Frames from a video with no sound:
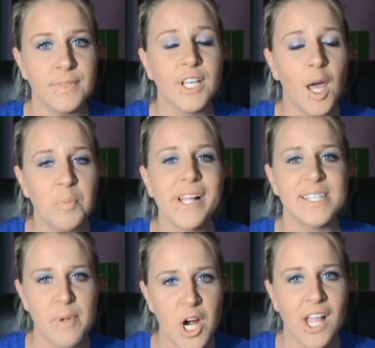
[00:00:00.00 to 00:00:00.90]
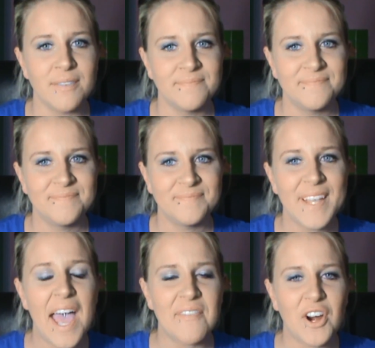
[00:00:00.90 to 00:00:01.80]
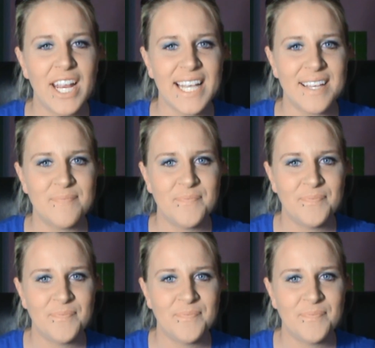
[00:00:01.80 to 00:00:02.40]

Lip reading: God bless America. Have a great day.